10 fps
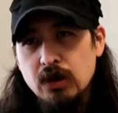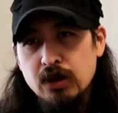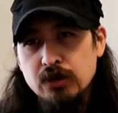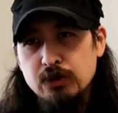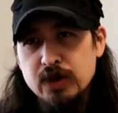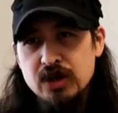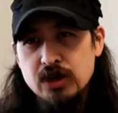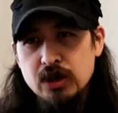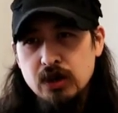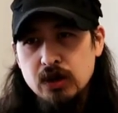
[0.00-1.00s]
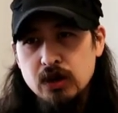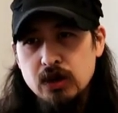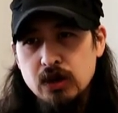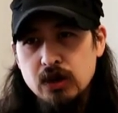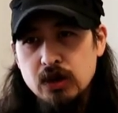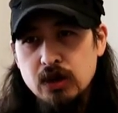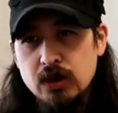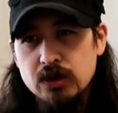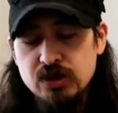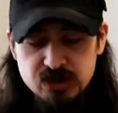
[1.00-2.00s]
and to be
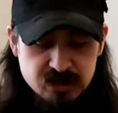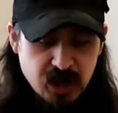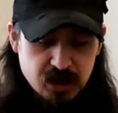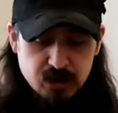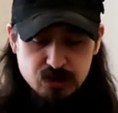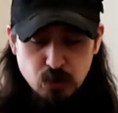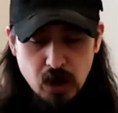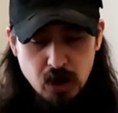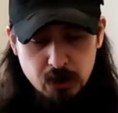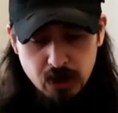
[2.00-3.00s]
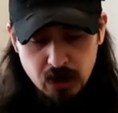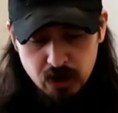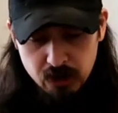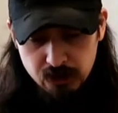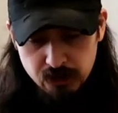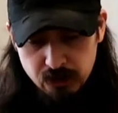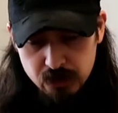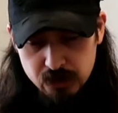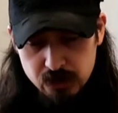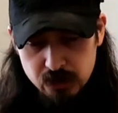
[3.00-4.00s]
to stay in this realm of
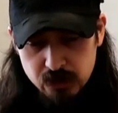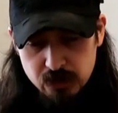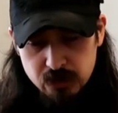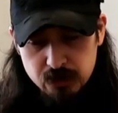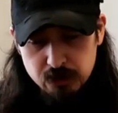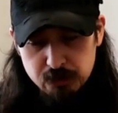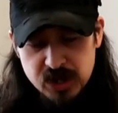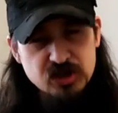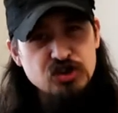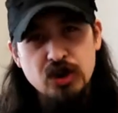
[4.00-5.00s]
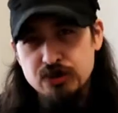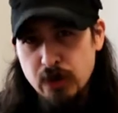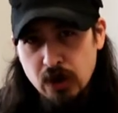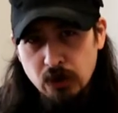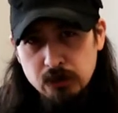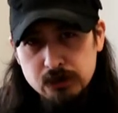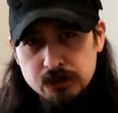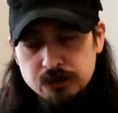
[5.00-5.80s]
being judgmental.